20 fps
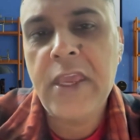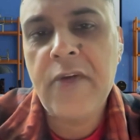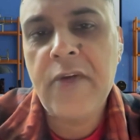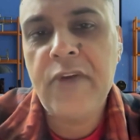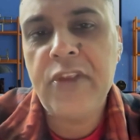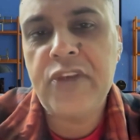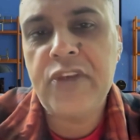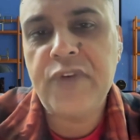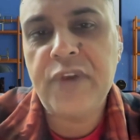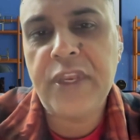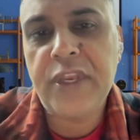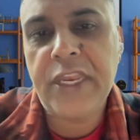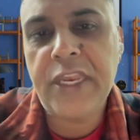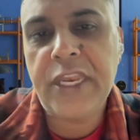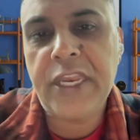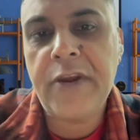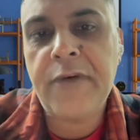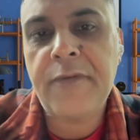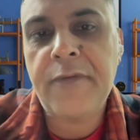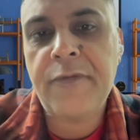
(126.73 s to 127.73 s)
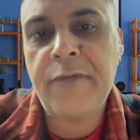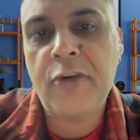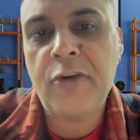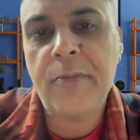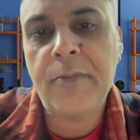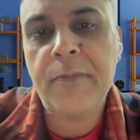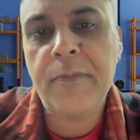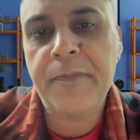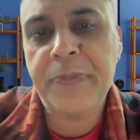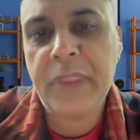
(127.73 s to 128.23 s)
which we inherit
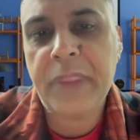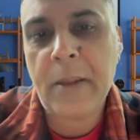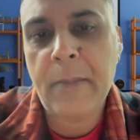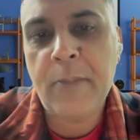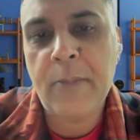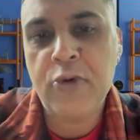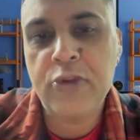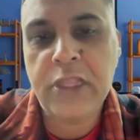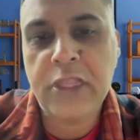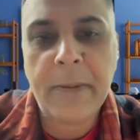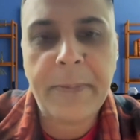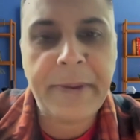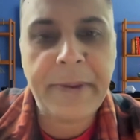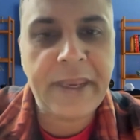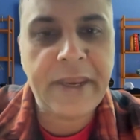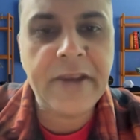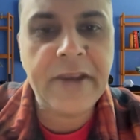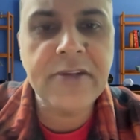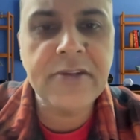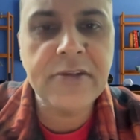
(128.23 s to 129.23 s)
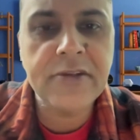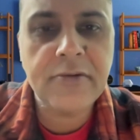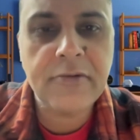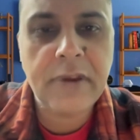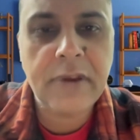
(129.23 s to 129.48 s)
from both our parents,